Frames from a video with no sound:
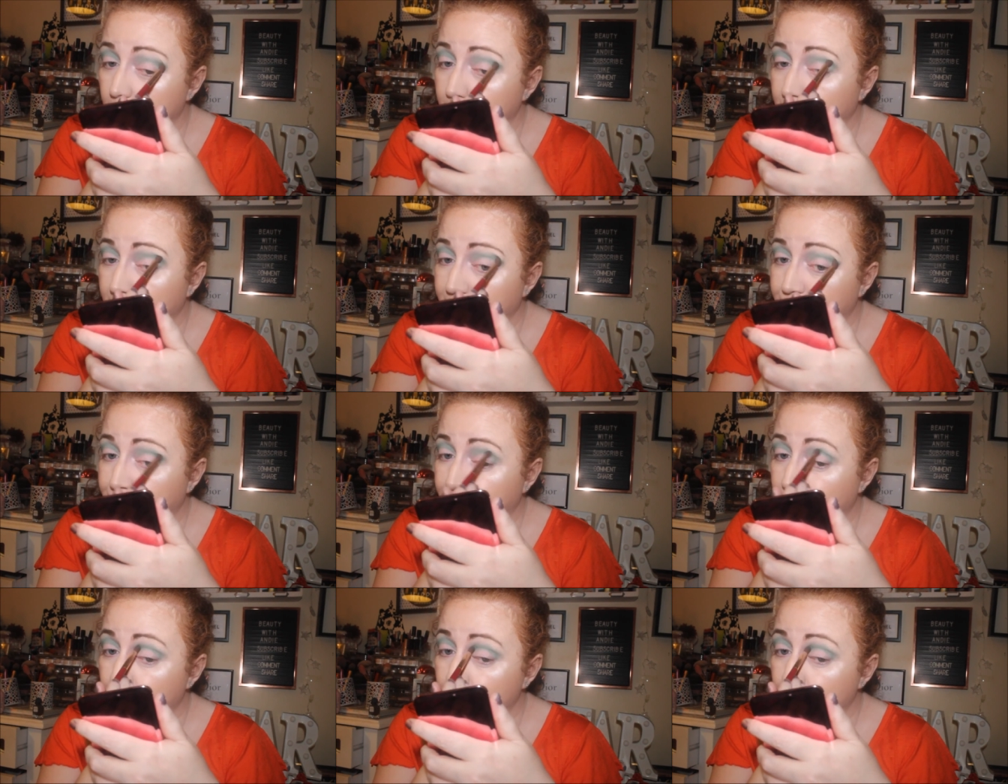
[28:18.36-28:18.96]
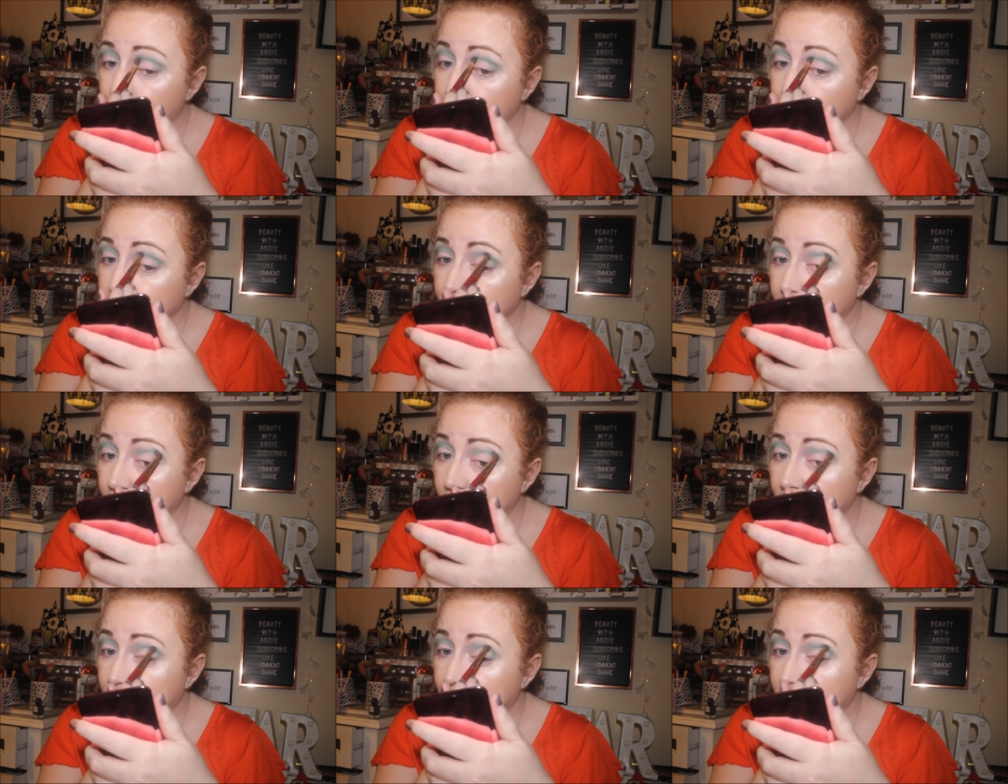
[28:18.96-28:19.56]

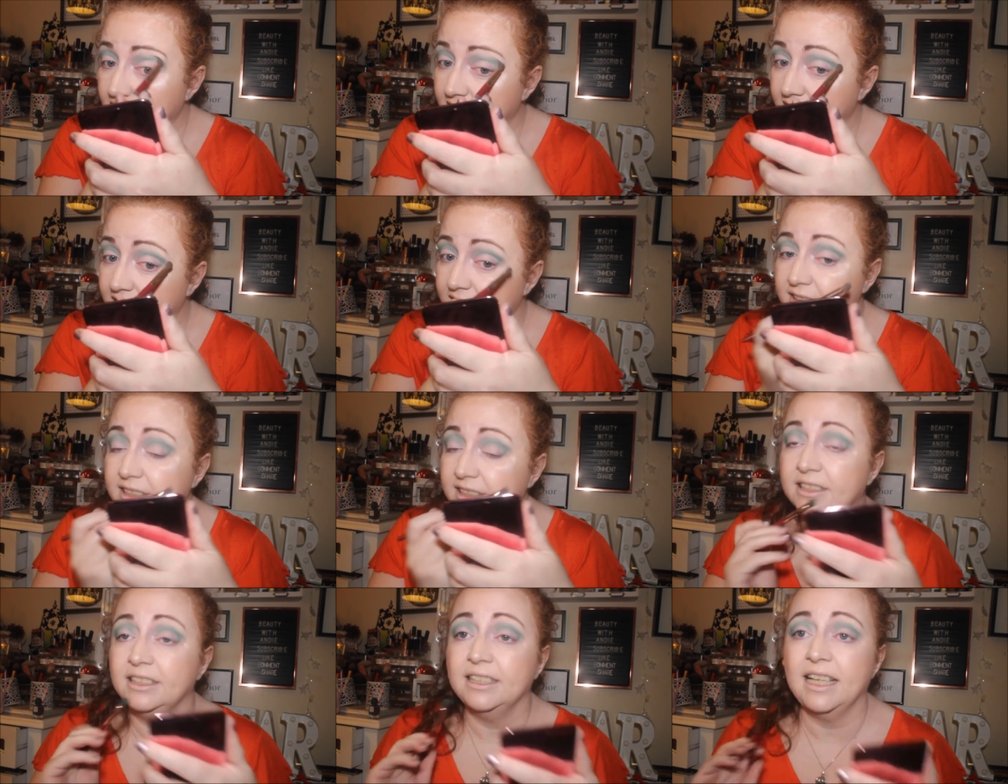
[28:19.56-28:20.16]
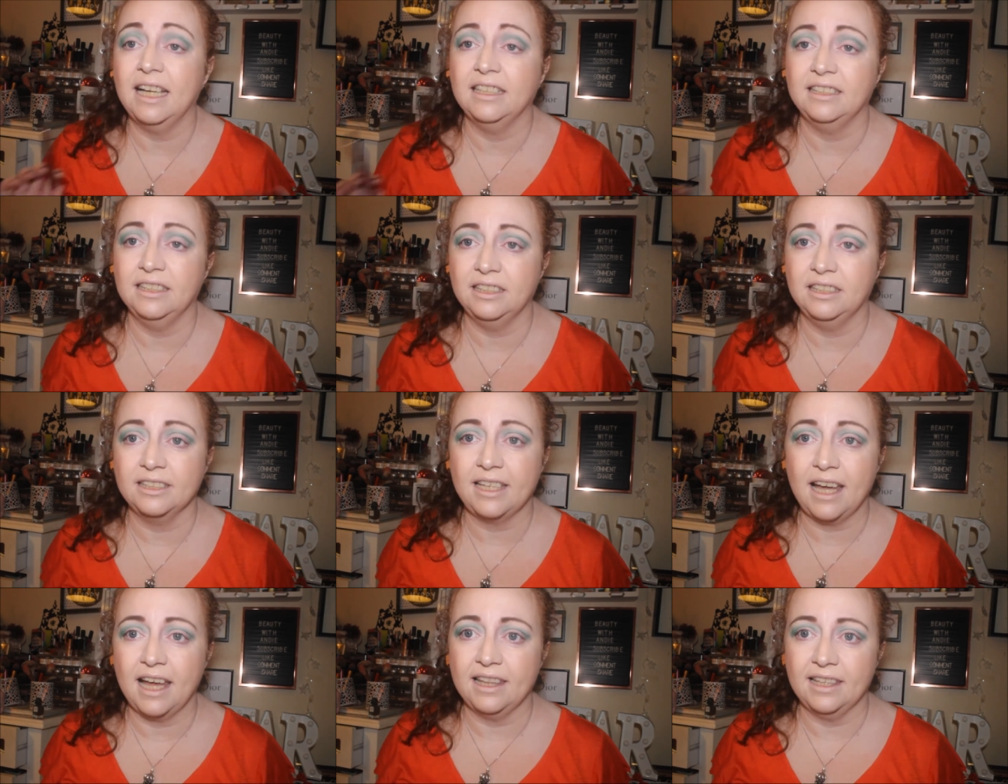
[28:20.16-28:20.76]
before I
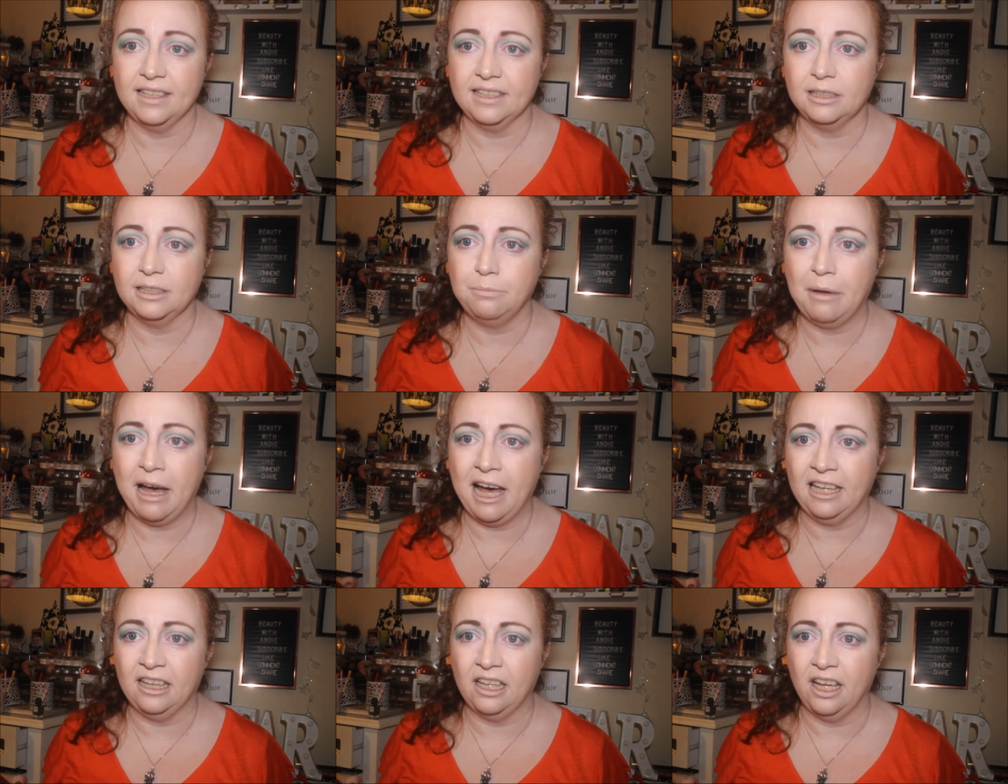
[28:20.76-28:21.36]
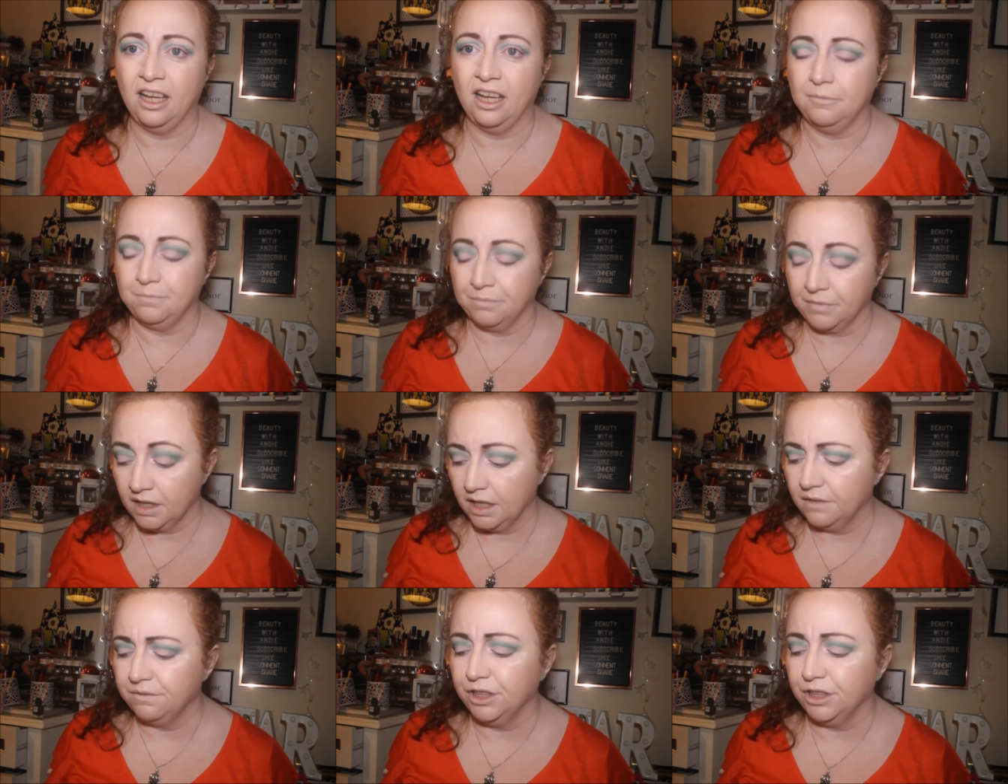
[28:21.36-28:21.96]
decided to get this palette
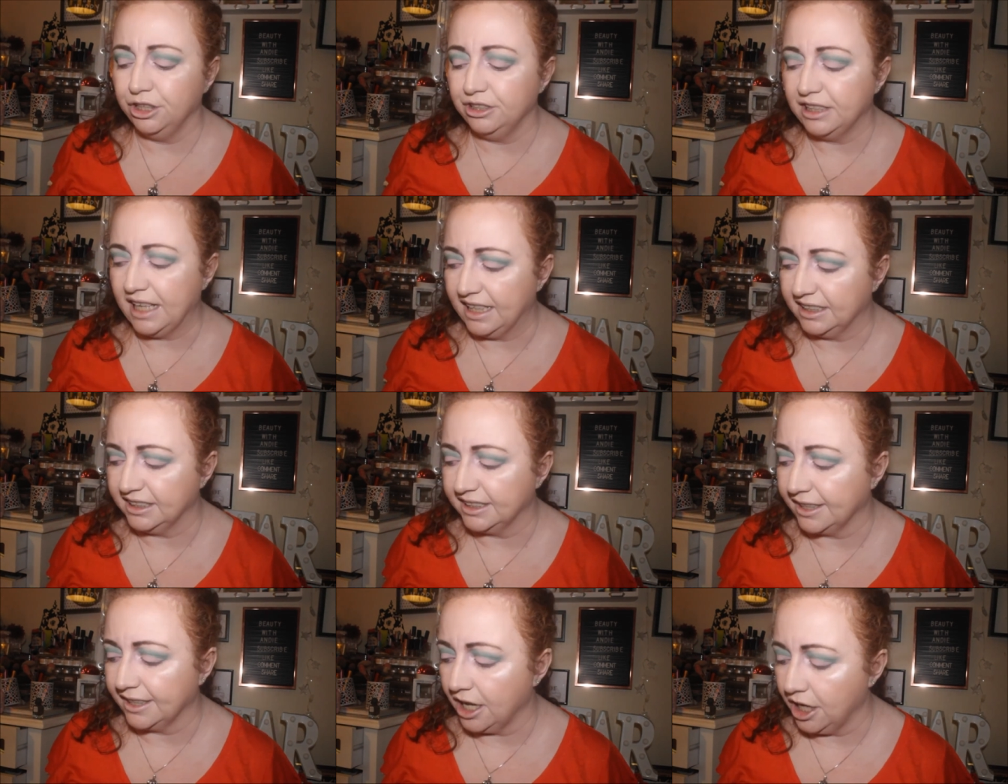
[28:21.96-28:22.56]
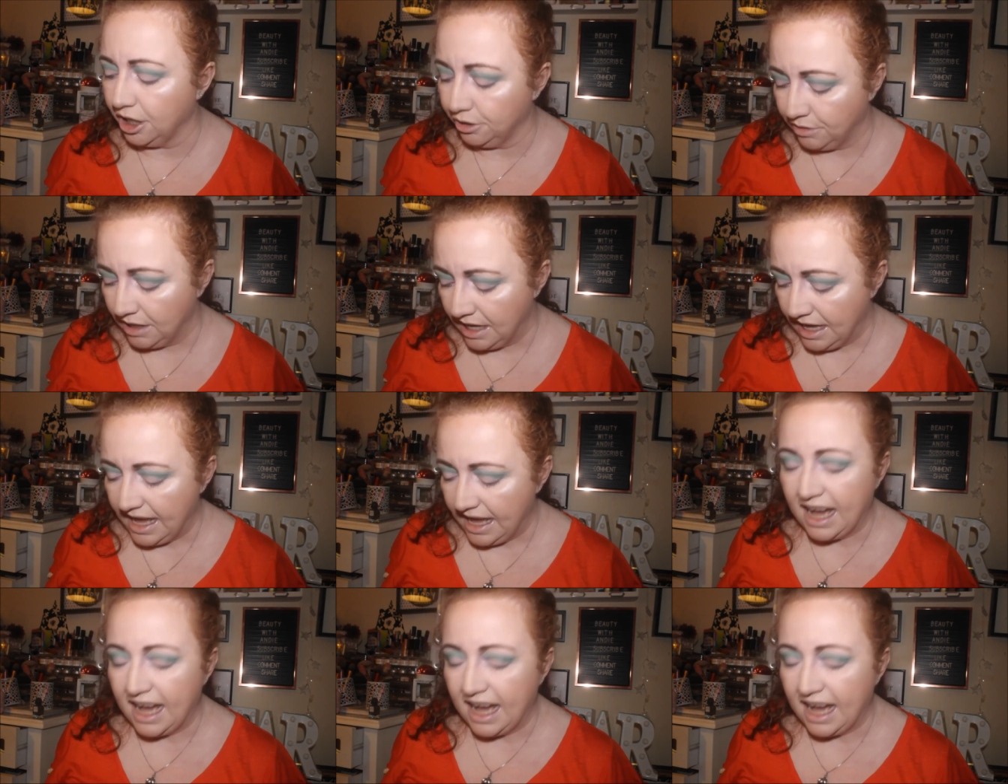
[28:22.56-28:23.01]
a few days ago,